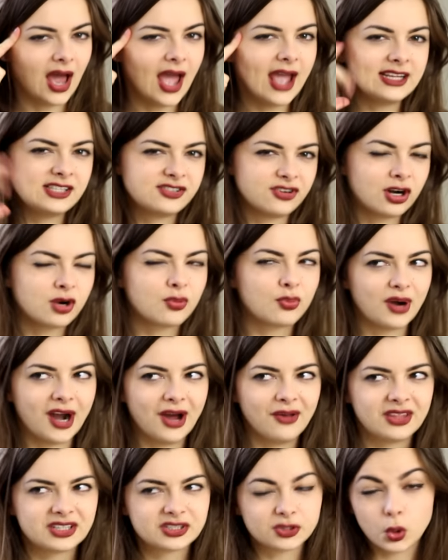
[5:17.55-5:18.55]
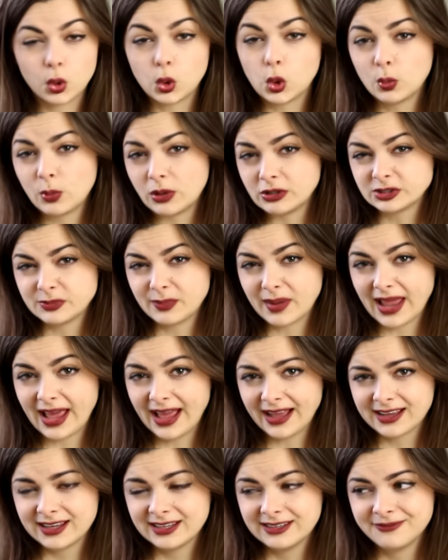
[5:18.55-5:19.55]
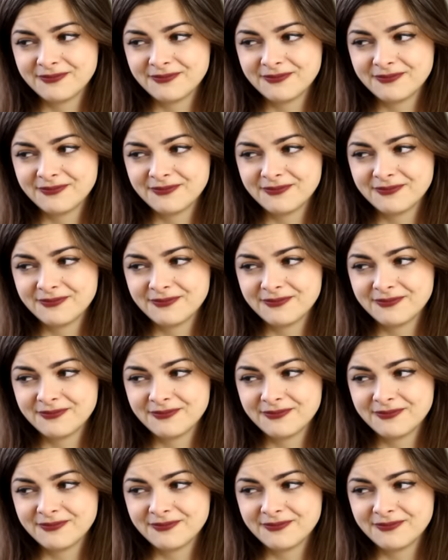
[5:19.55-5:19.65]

A dark brown that's almost black.